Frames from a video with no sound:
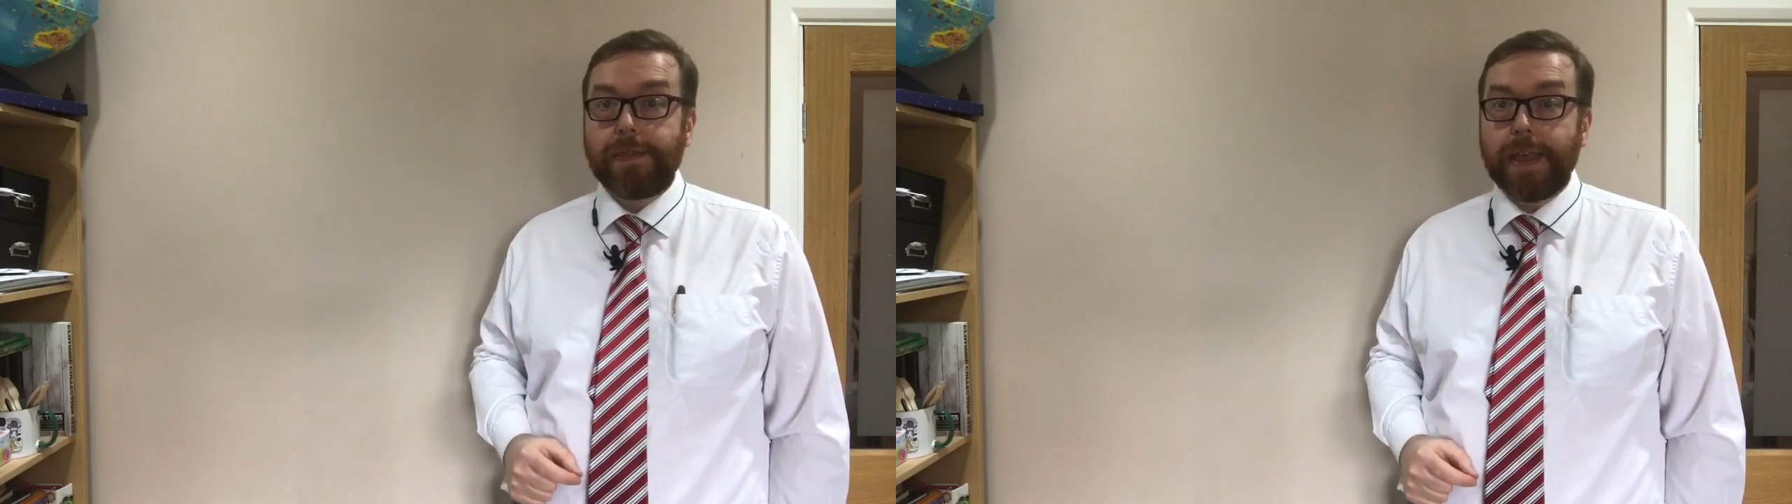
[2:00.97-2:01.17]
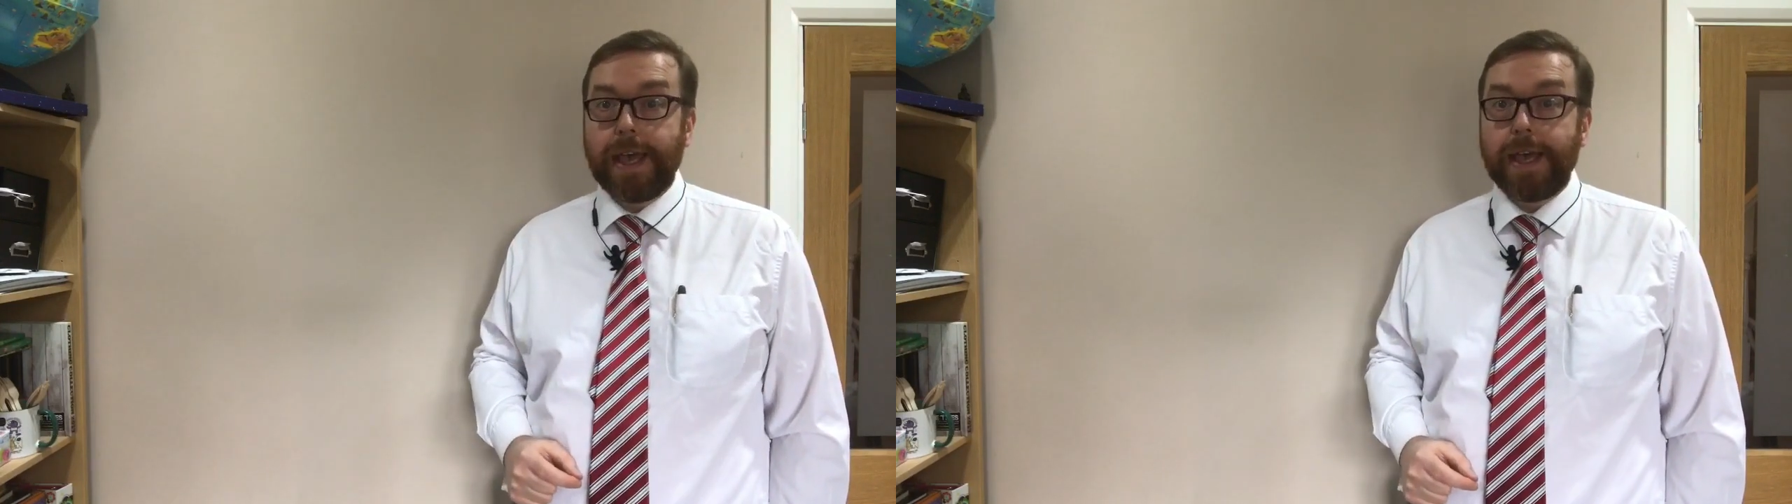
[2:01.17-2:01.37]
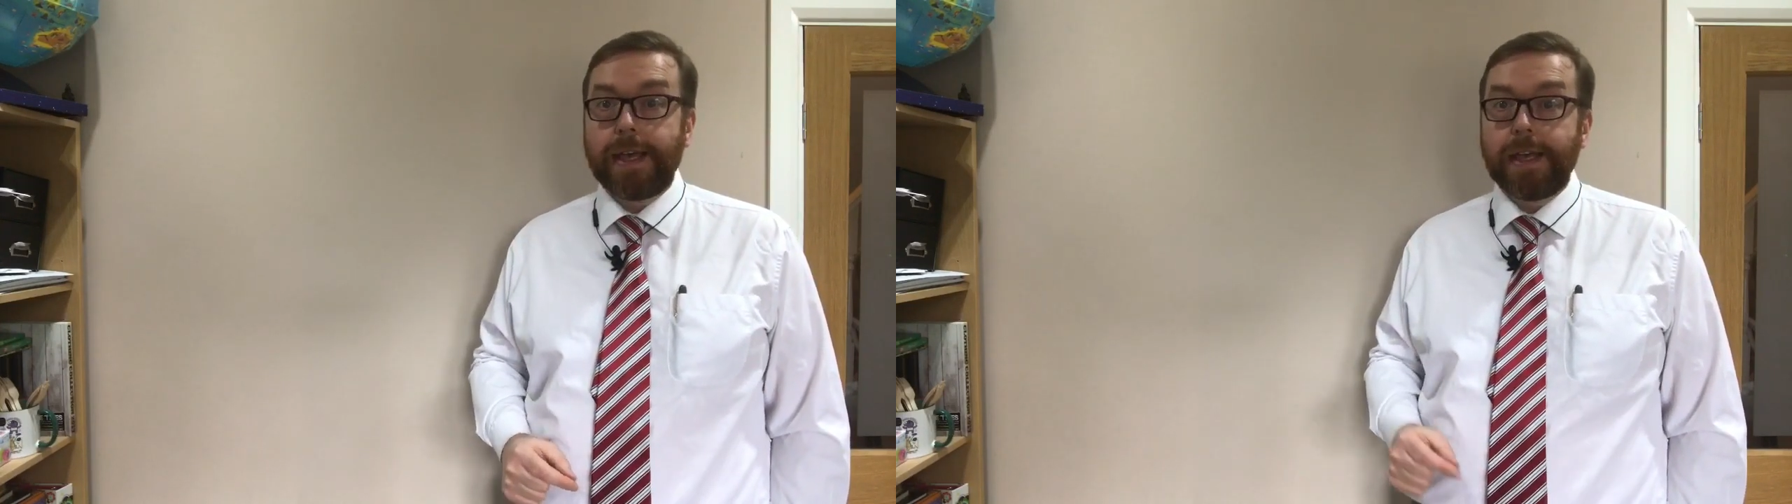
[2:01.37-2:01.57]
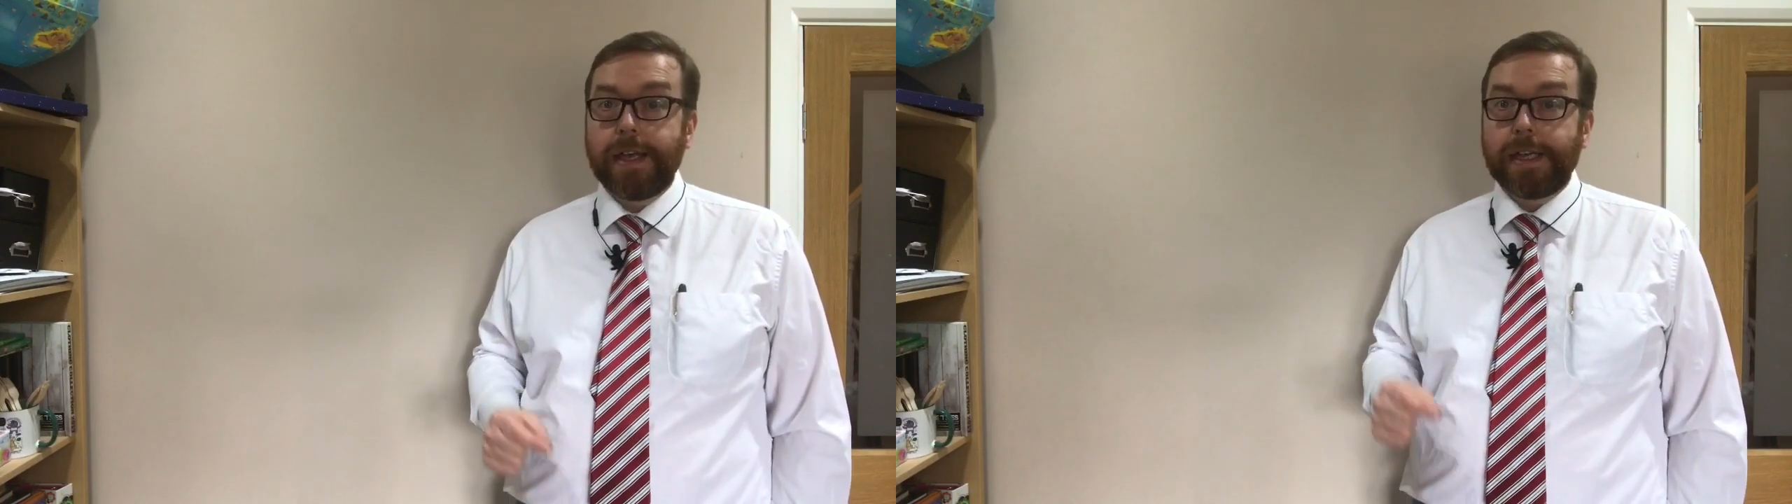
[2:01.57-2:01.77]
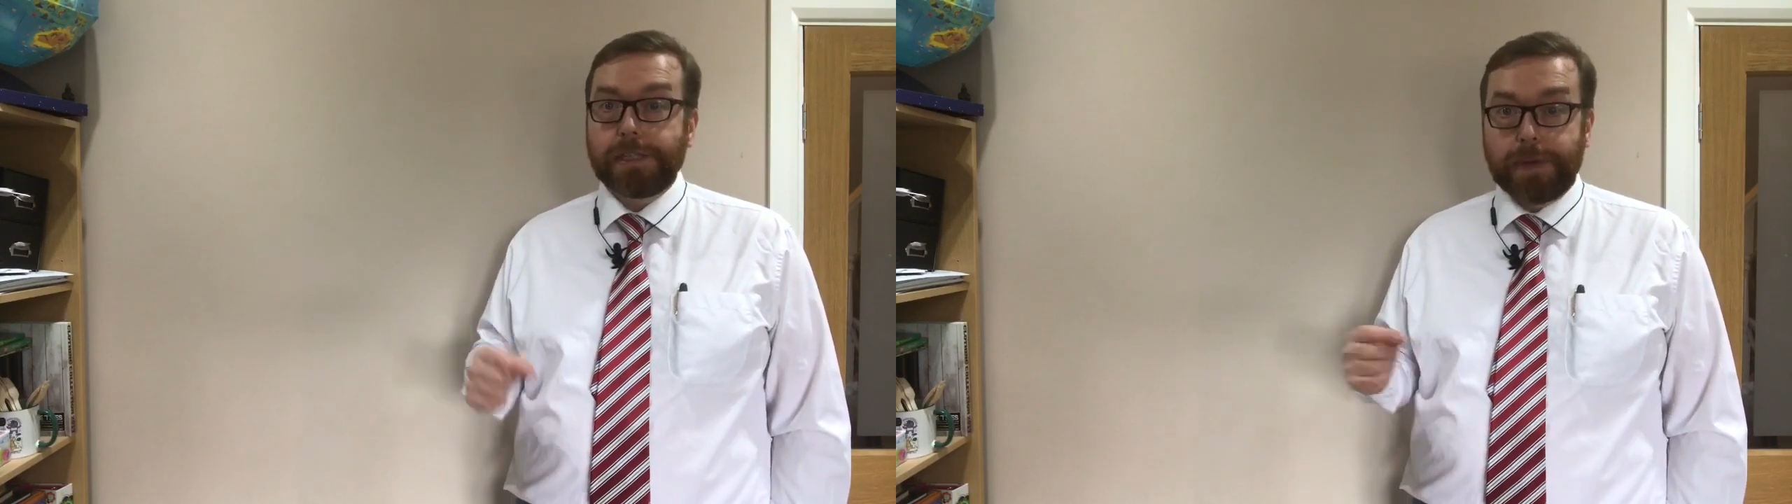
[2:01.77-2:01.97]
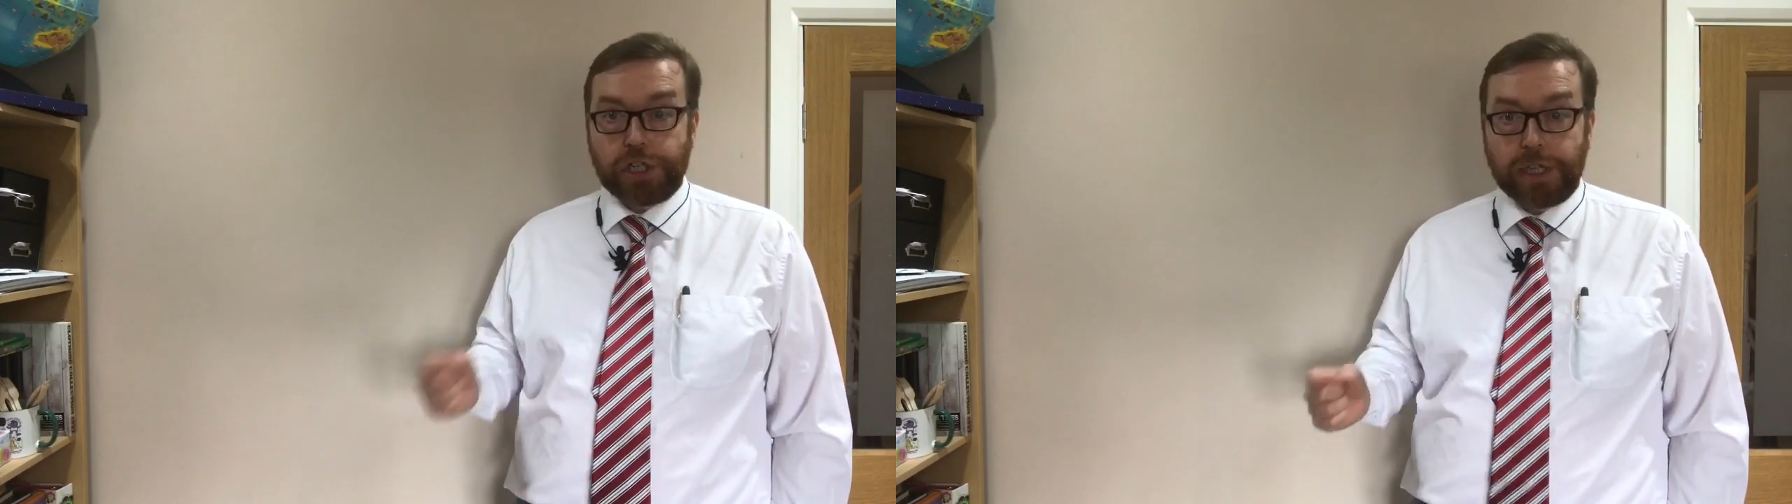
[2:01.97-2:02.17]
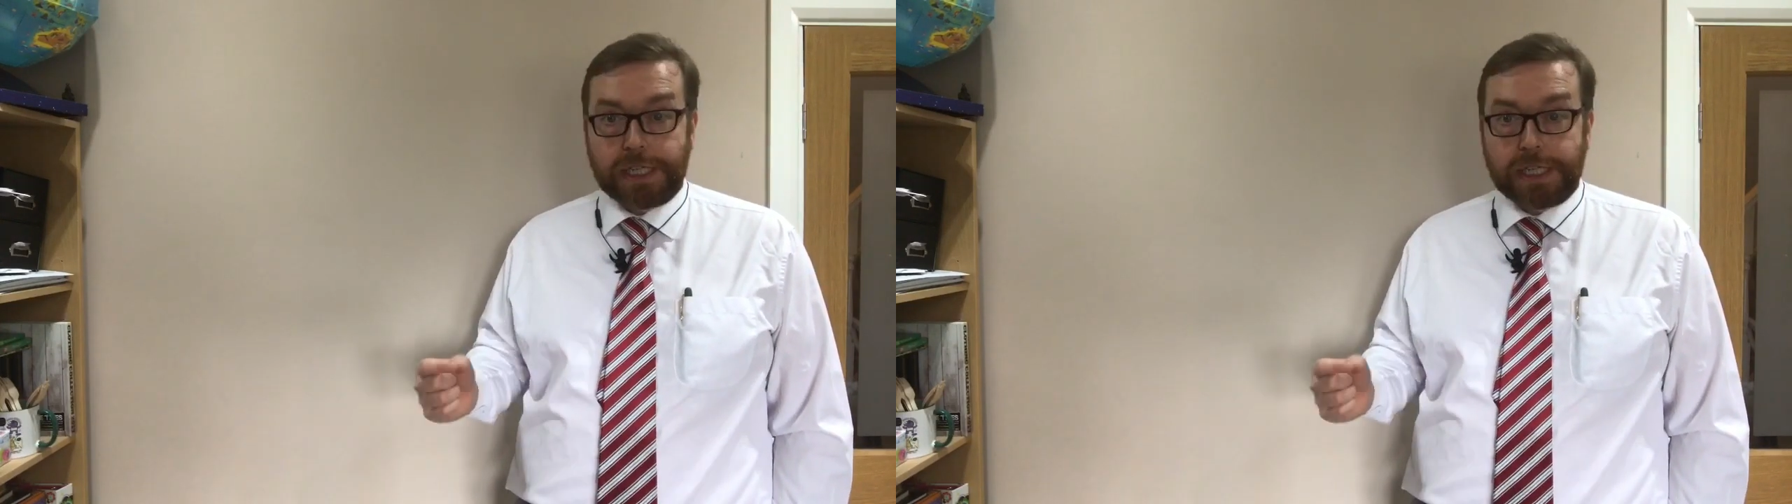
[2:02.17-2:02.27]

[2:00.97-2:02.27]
there, especially